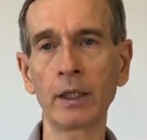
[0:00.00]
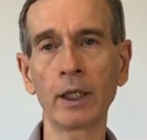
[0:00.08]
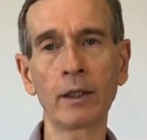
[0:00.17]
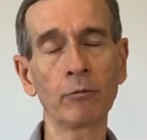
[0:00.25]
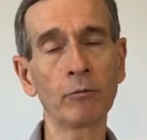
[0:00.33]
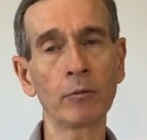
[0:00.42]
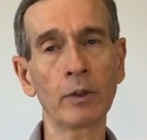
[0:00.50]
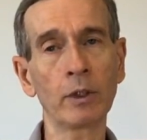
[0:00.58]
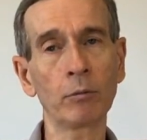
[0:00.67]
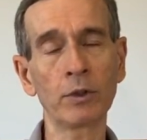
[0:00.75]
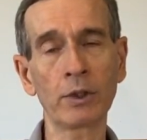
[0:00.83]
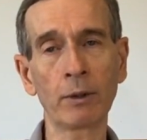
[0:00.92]
and
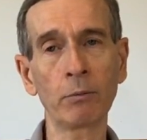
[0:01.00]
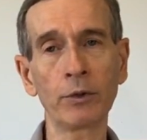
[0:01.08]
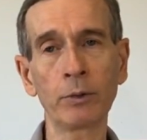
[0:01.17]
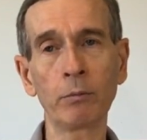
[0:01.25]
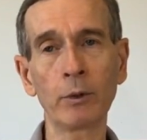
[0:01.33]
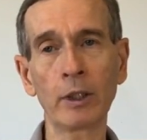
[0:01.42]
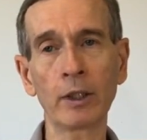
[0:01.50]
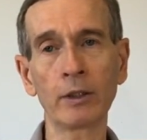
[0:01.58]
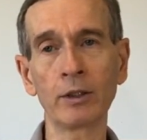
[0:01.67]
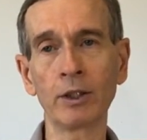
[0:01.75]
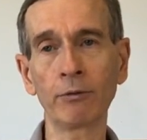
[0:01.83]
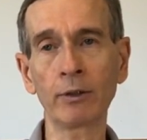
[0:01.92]
it was able to be at
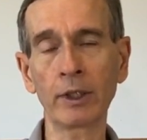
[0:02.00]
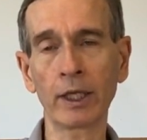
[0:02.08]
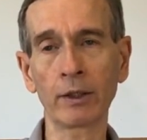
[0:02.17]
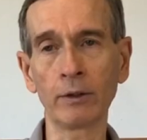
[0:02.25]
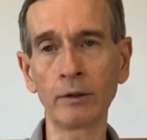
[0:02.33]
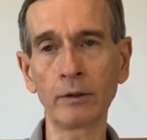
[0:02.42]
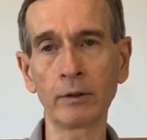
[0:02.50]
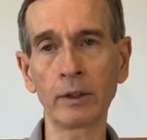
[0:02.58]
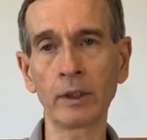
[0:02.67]
a different angle,